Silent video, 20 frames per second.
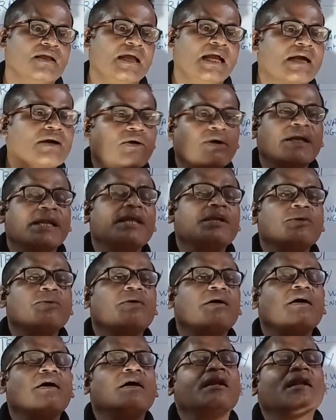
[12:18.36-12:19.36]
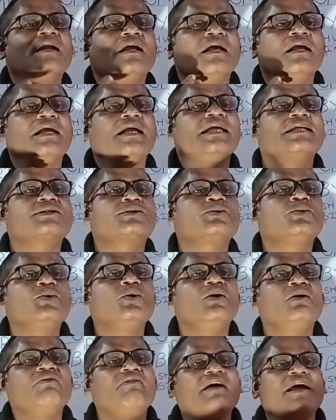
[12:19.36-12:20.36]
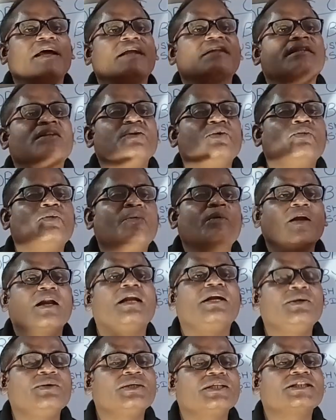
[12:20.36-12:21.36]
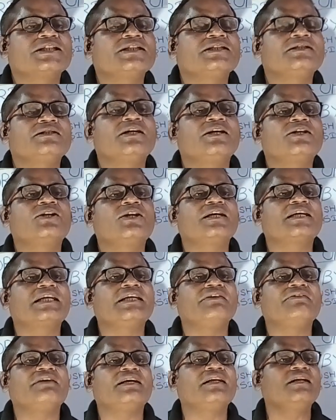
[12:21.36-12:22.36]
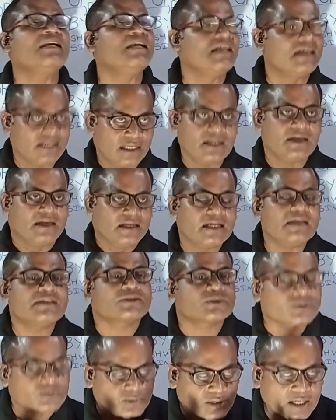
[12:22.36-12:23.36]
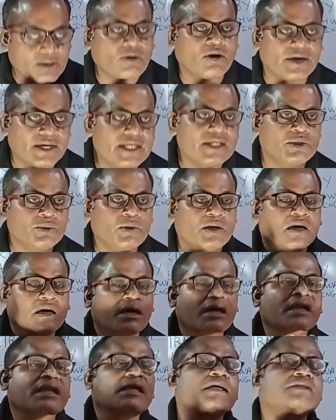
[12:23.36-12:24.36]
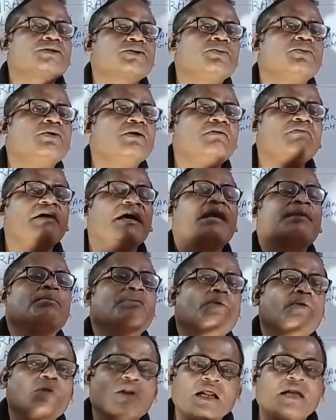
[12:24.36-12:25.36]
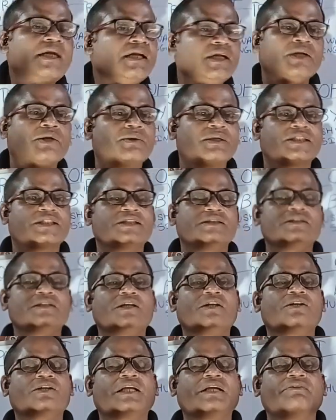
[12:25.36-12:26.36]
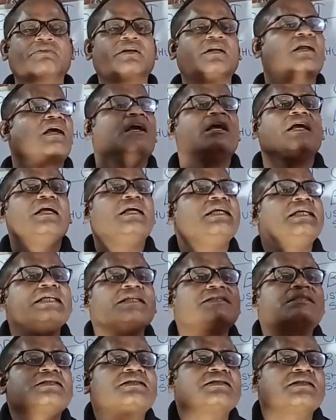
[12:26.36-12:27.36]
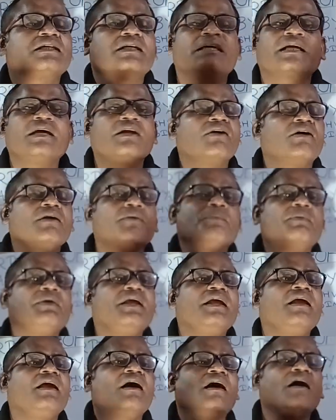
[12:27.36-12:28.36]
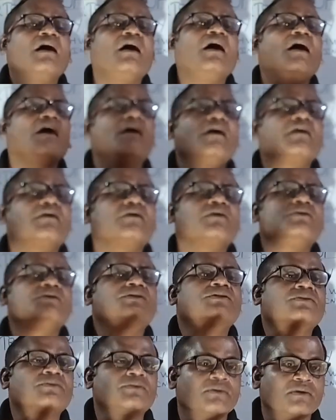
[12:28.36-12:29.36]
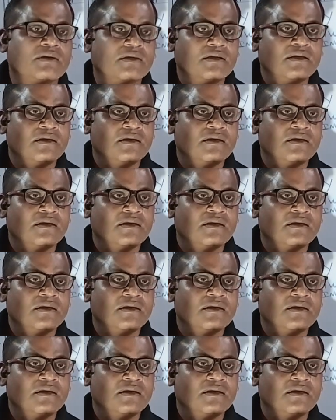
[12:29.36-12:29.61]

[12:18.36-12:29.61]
According to her, a school where moral education is not given, according to her, a school where moral education is not given cannot be a good school.